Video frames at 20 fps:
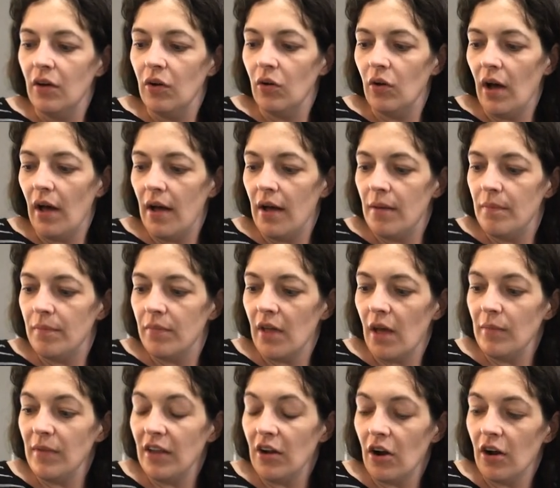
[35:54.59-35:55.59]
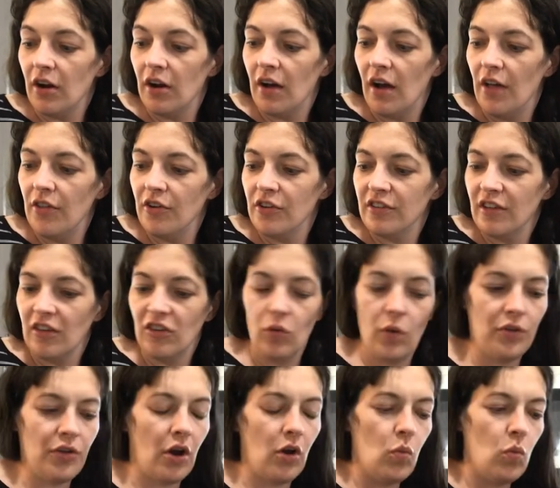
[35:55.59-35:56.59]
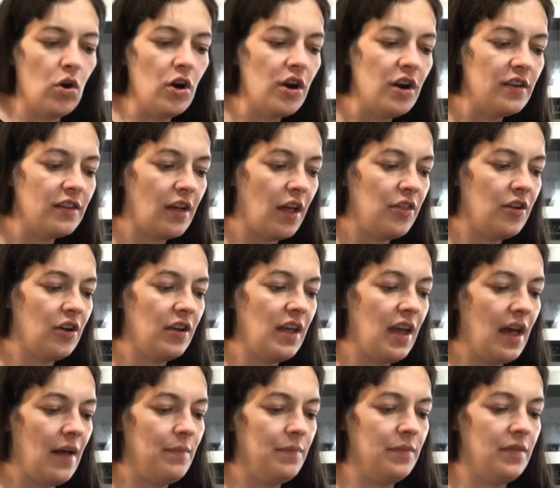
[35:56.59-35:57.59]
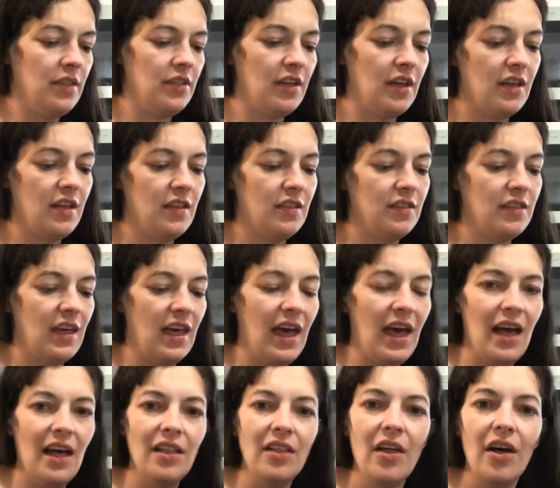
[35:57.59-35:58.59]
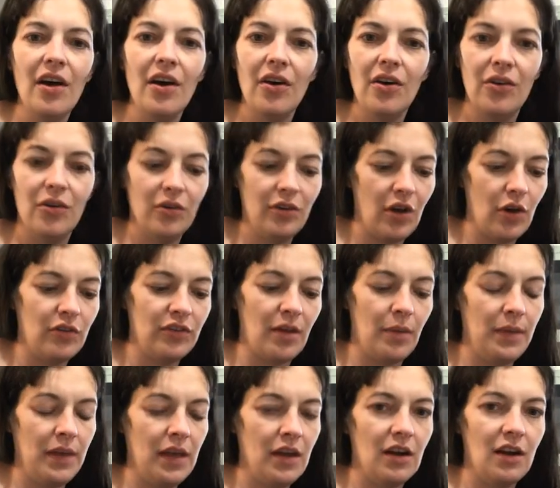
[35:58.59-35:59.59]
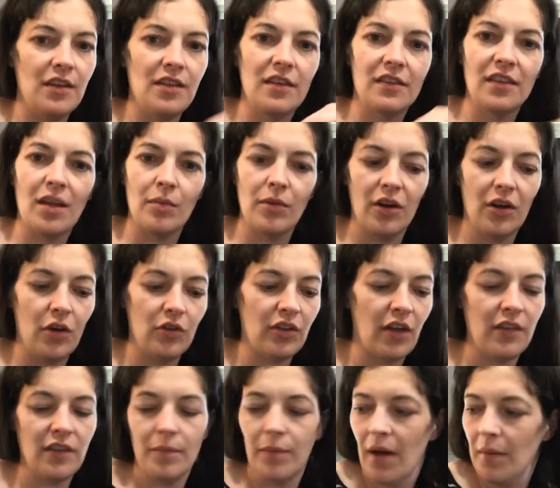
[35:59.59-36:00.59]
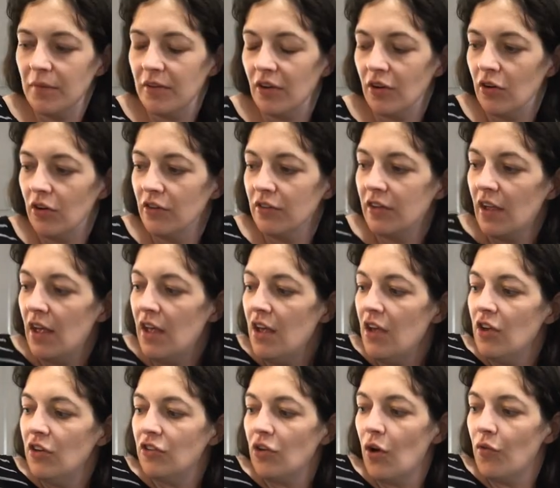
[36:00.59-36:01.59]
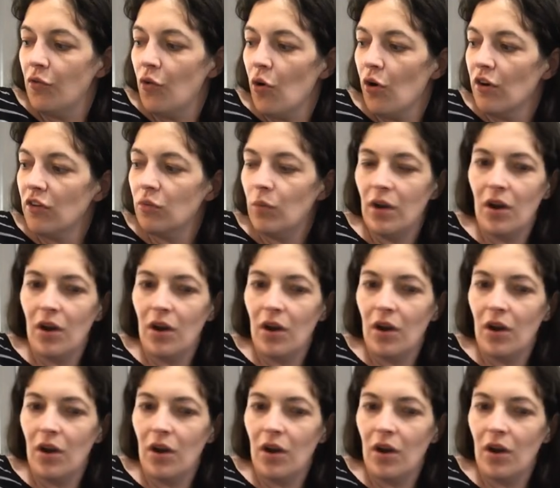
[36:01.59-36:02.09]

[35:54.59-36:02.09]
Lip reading: our other stencil with our words on there yet, the hello goes up here and the summer goes on the popsicles. So of course we